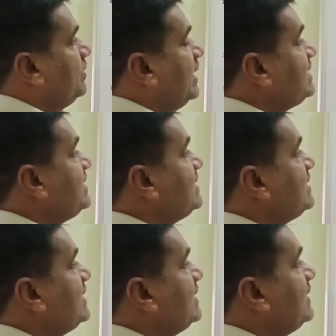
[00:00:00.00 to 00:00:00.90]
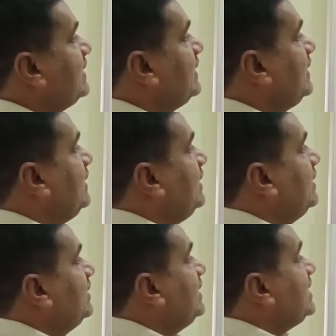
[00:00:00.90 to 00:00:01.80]
Yes,
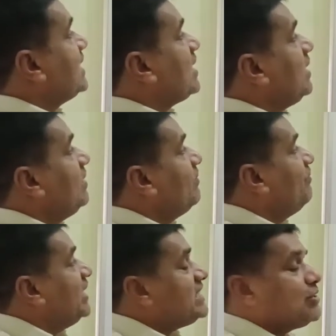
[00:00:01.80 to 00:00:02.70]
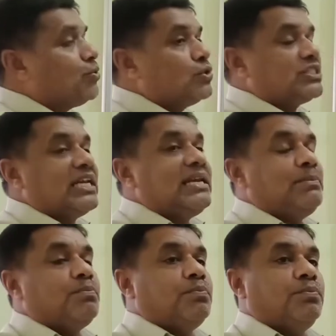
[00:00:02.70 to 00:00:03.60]
these are all west
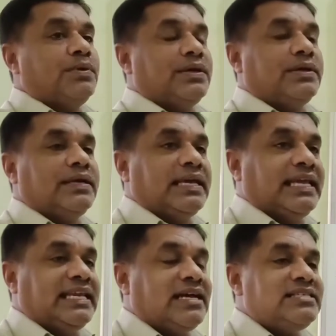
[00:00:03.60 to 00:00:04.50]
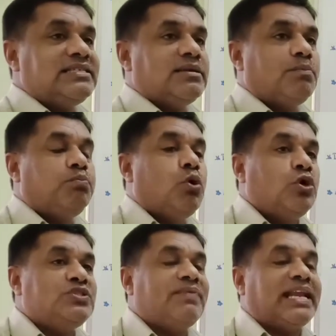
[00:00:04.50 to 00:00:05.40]
coastal areas.
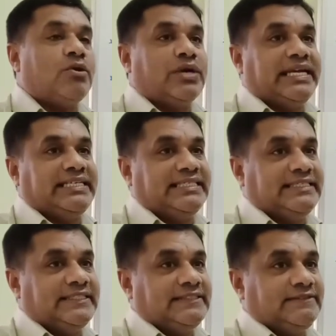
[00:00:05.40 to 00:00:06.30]
Ports were located.